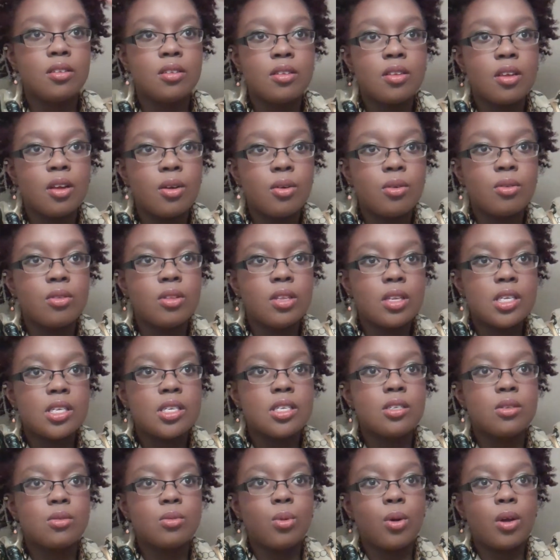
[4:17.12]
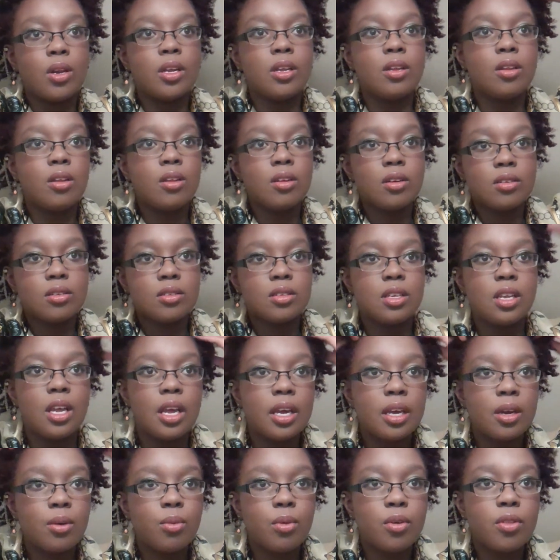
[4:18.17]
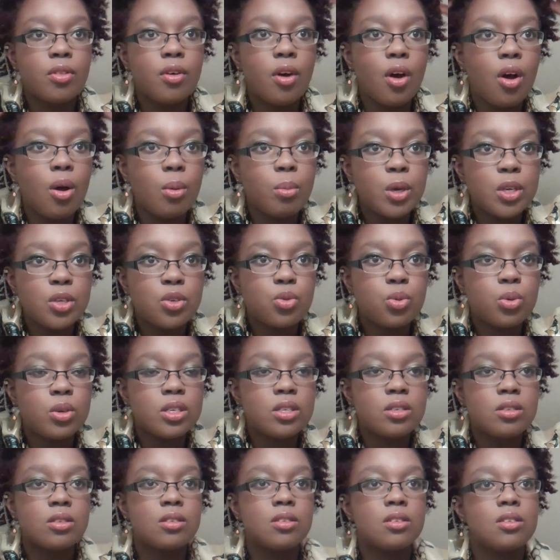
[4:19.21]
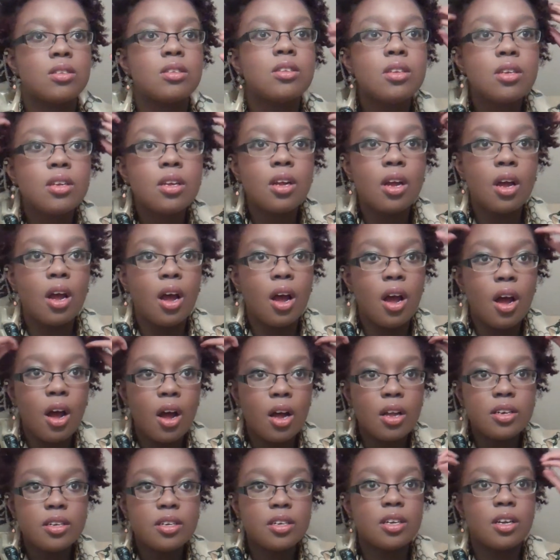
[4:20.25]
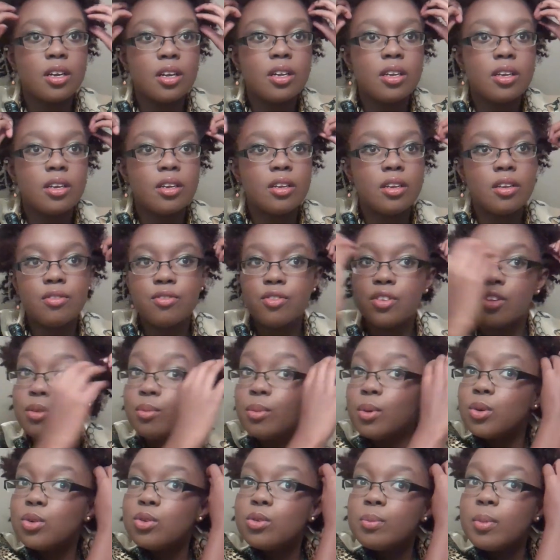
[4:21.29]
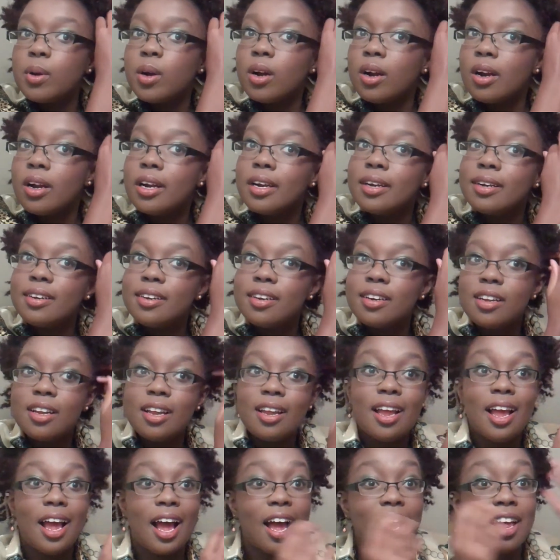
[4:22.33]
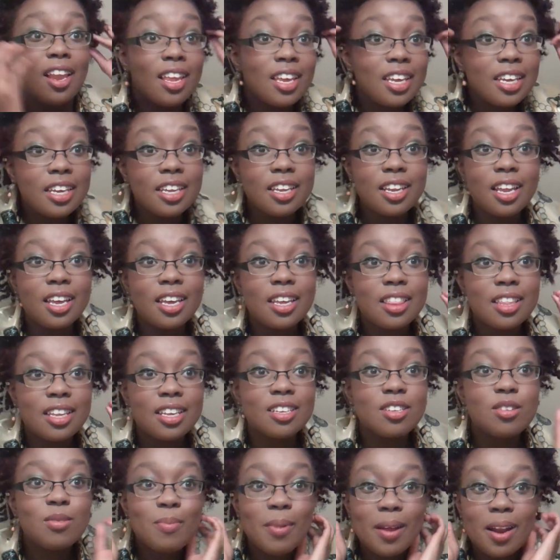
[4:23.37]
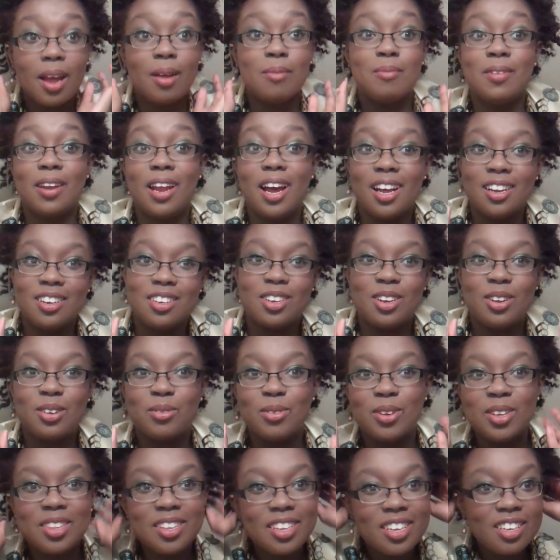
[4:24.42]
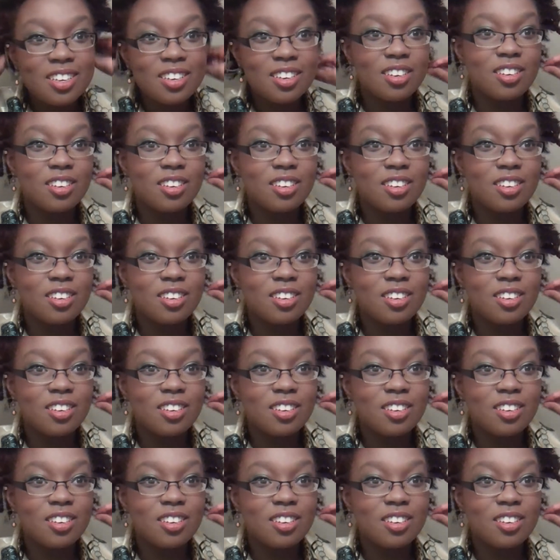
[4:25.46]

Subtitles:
So this is what it looks like with all my twists undone, and for the most part, I like it like this, but I'm not done with it.